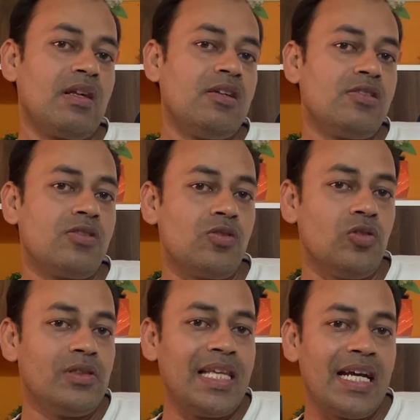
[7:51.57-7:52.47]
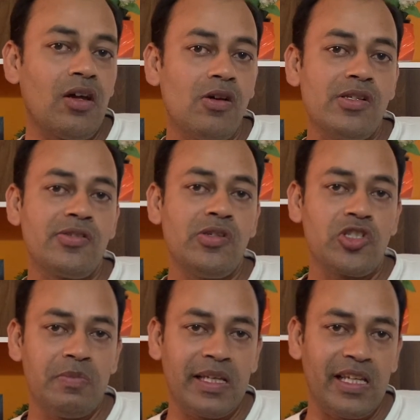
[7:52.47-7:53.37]
So that also you
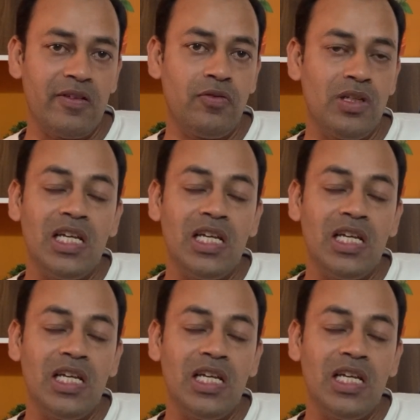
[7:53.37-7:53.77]
should be careful.